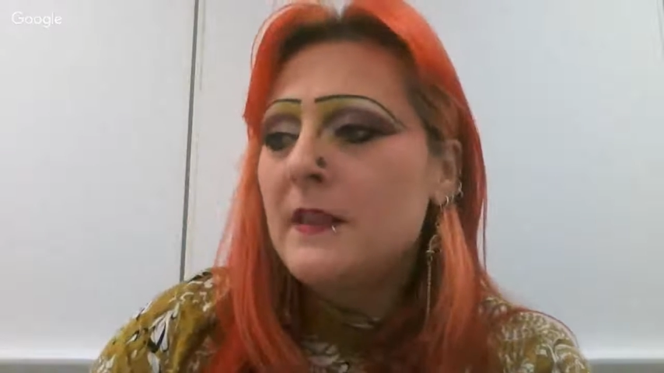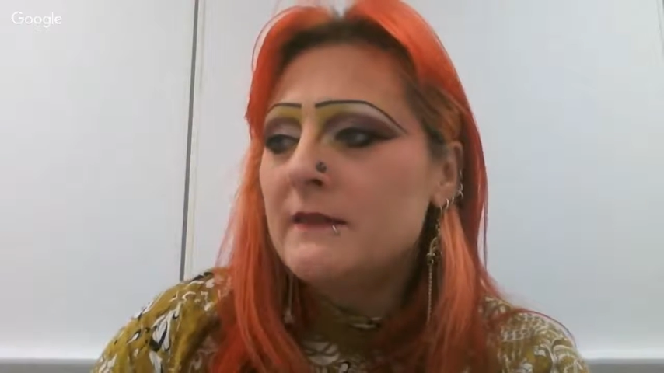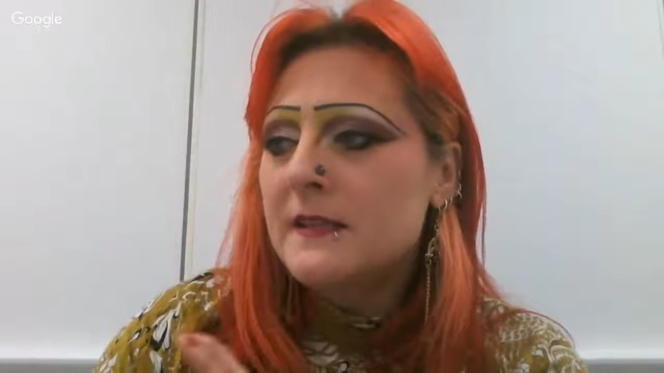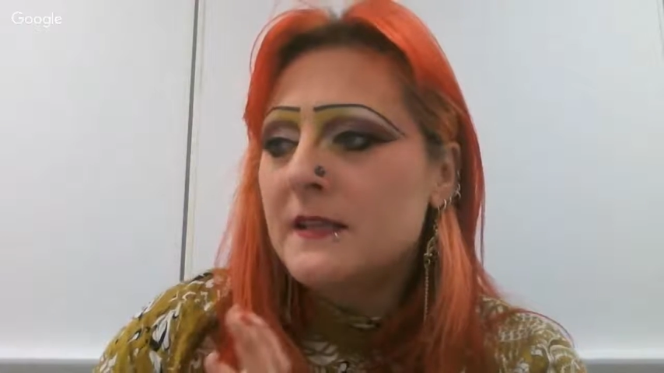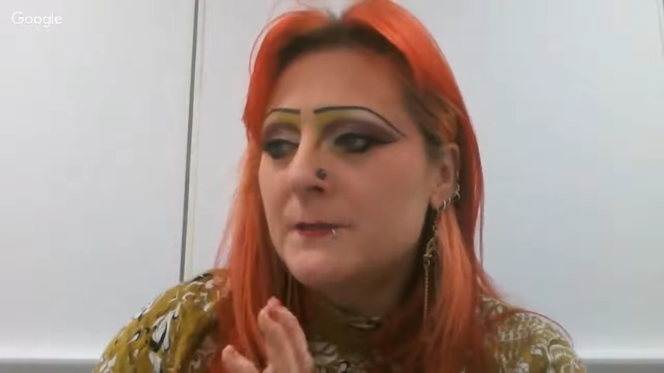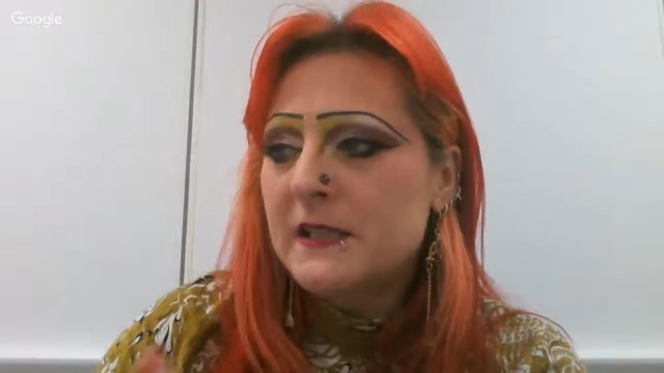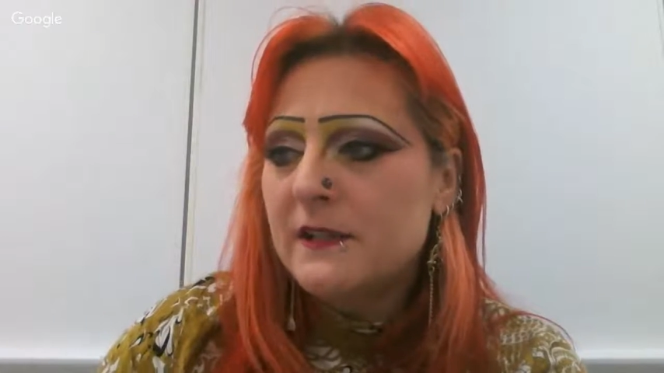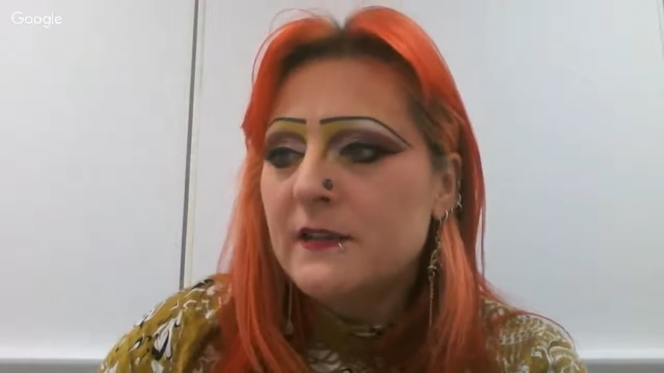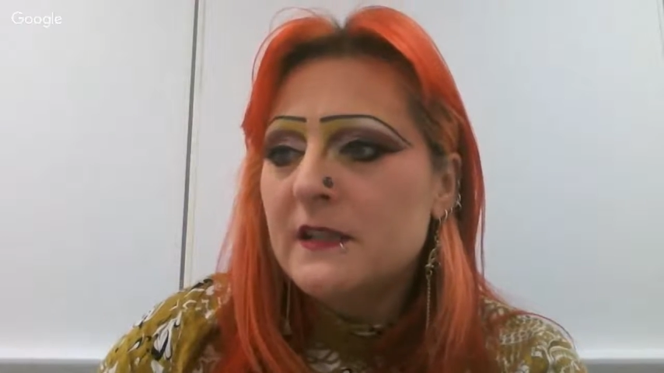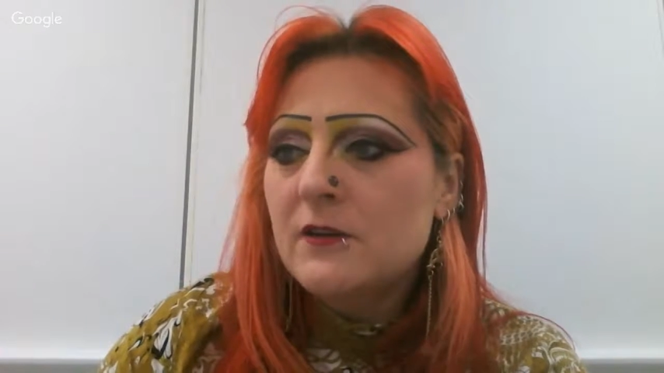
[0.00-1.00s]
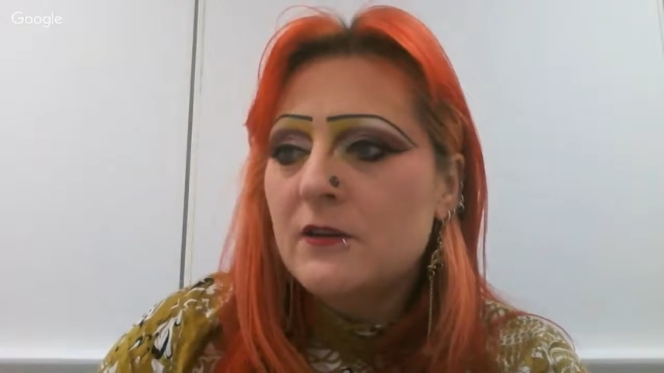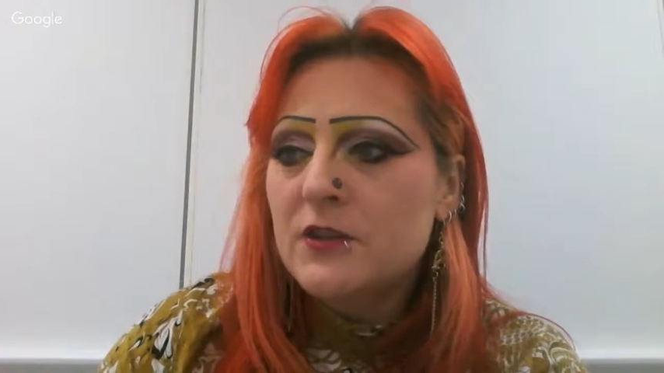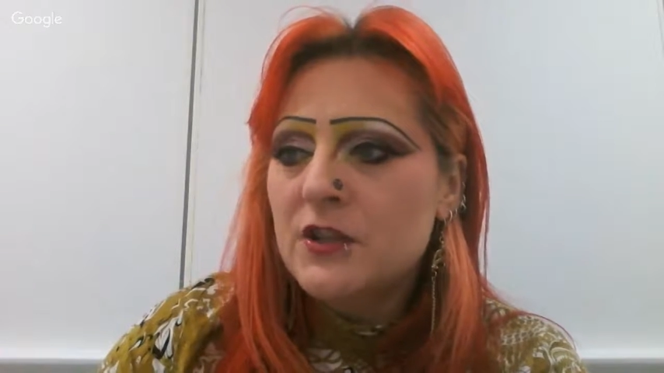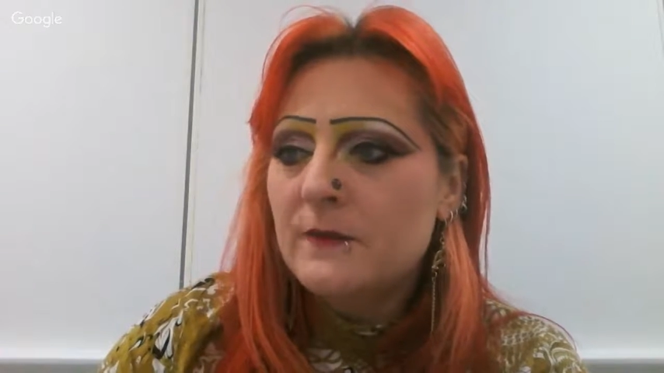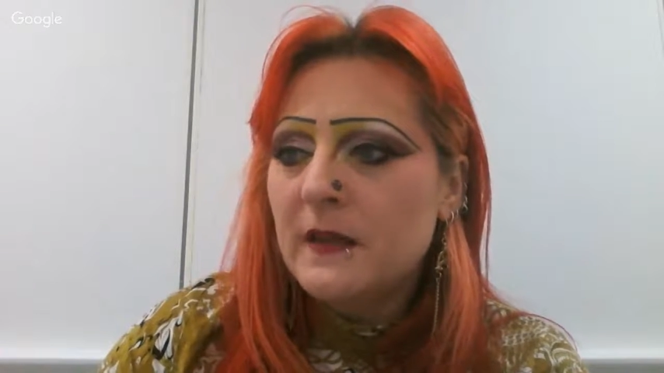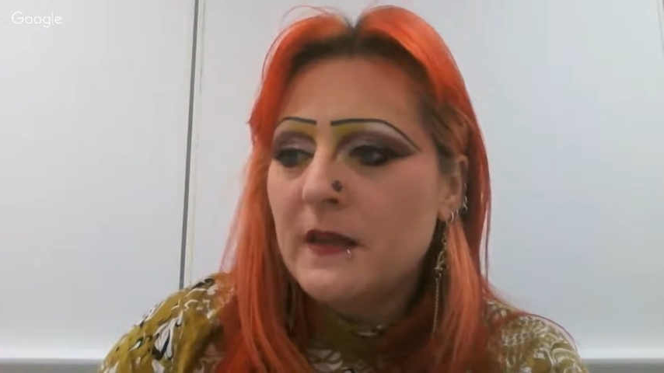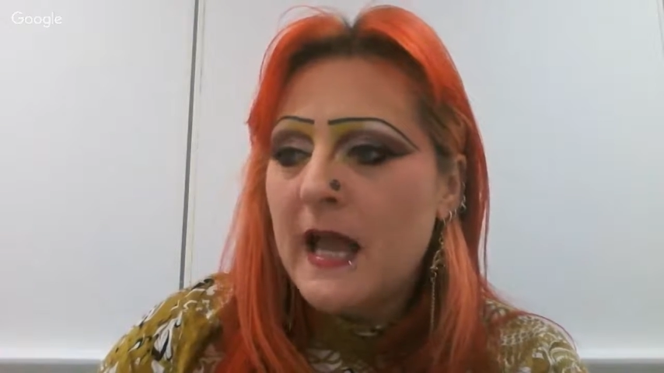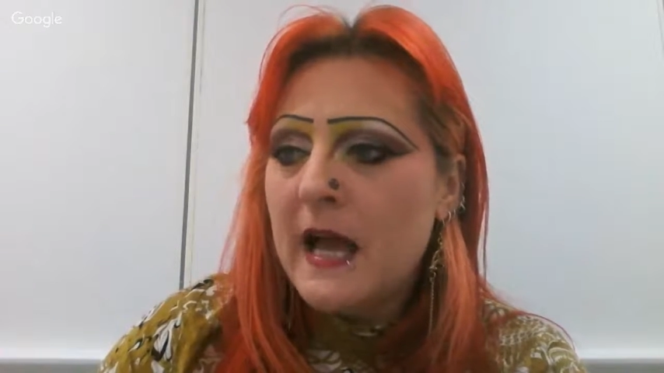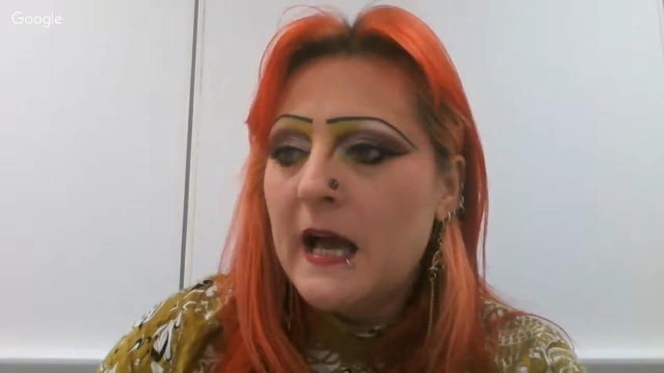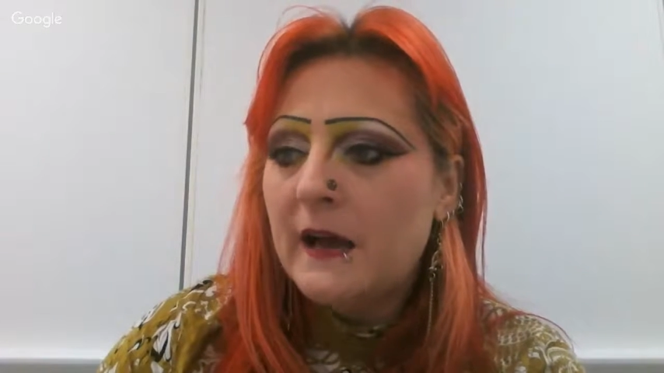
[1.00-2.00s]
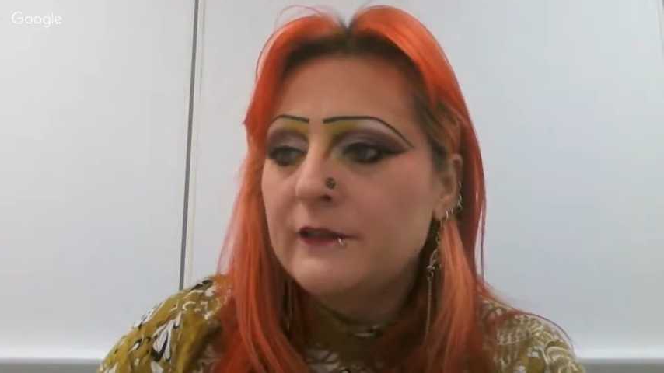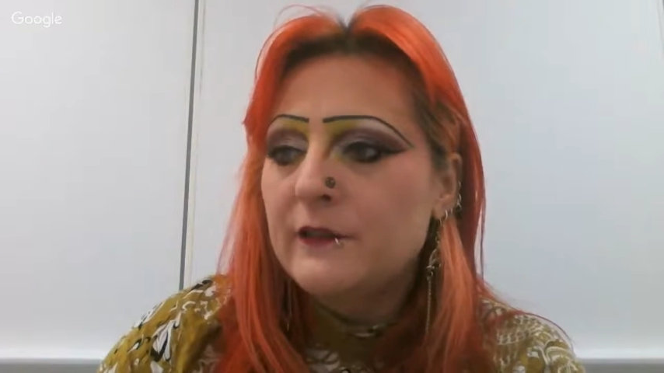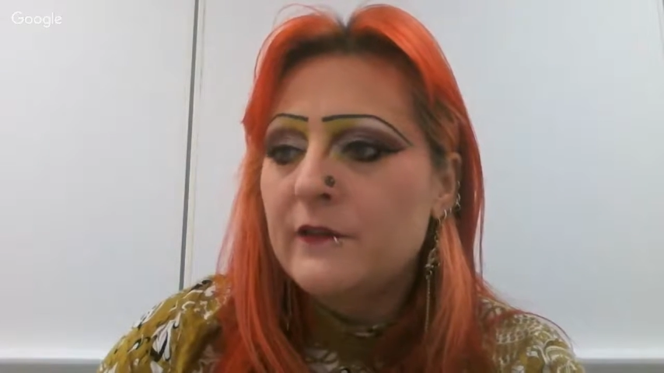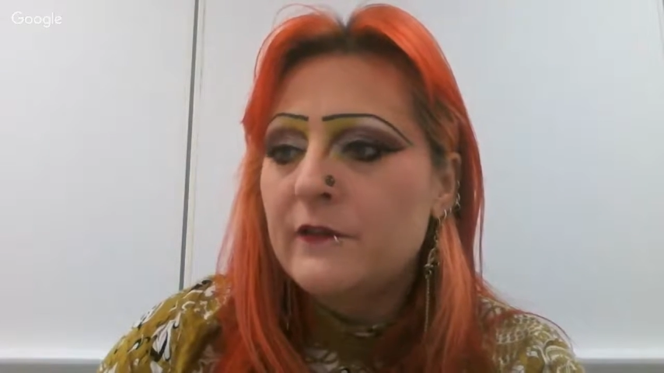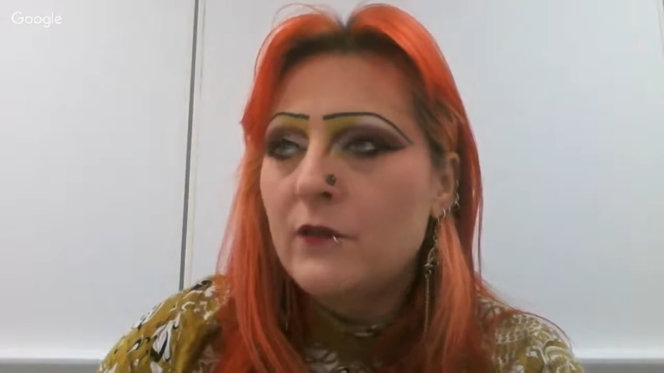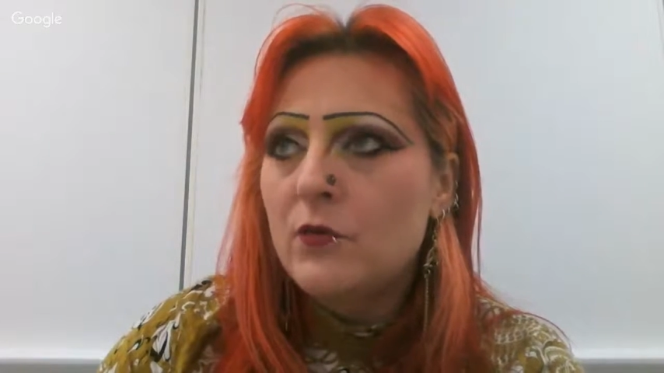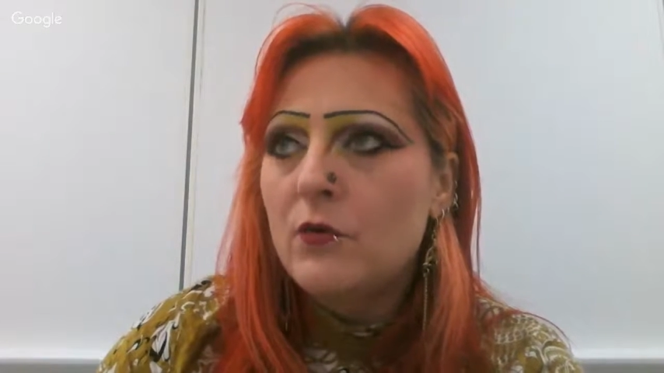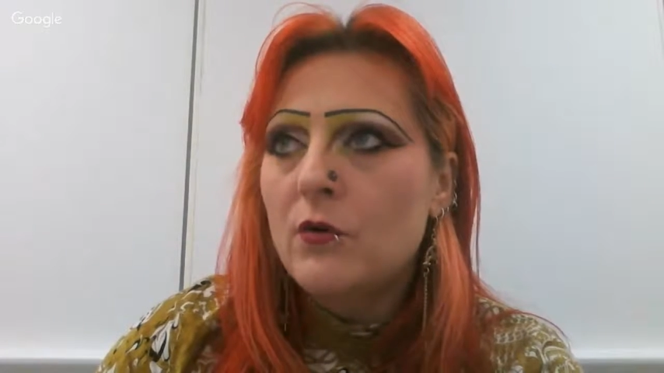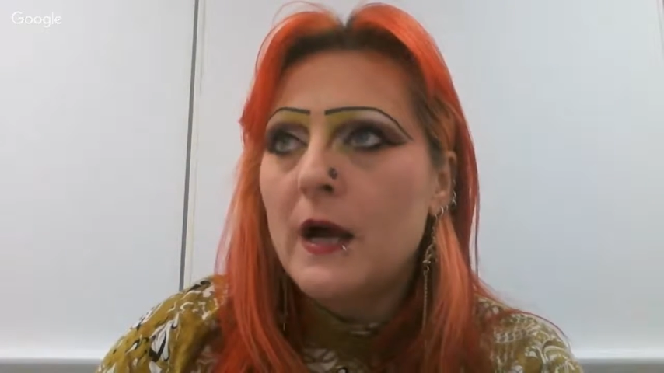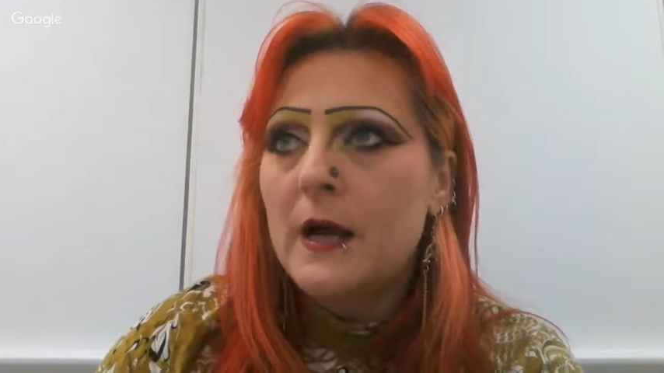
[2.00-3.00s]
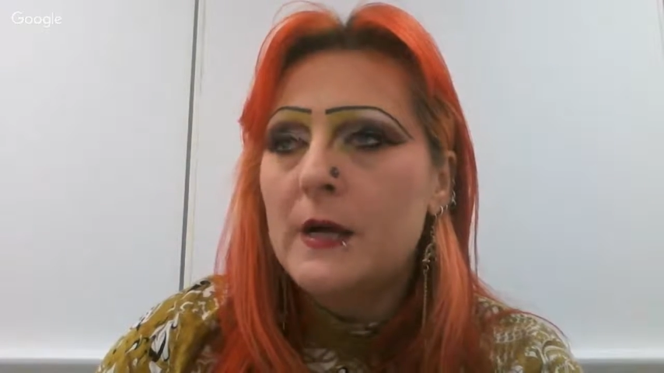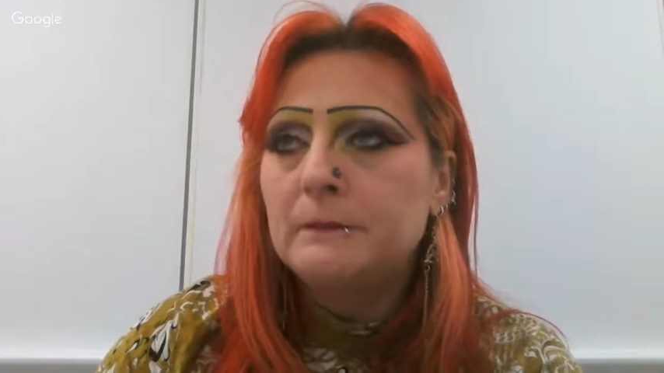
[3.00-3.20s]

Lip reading: There is a specific scholarship that they have for